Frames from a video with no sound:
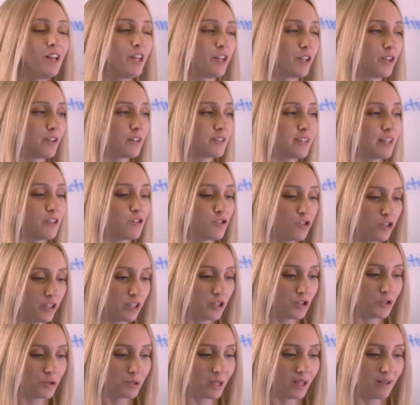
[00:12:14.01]
you're essentially
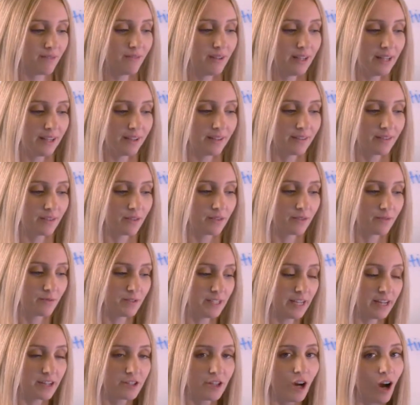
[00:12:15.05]
just giving
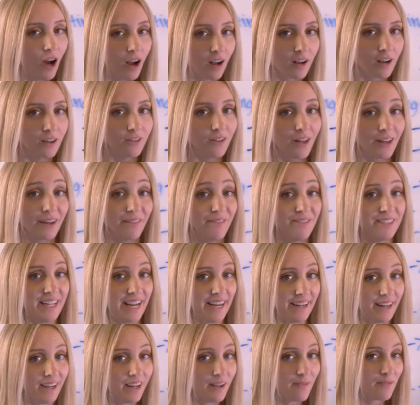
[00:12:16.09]
TikTok a lot of
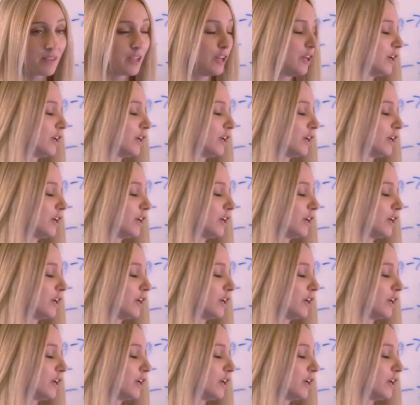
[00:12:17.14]
data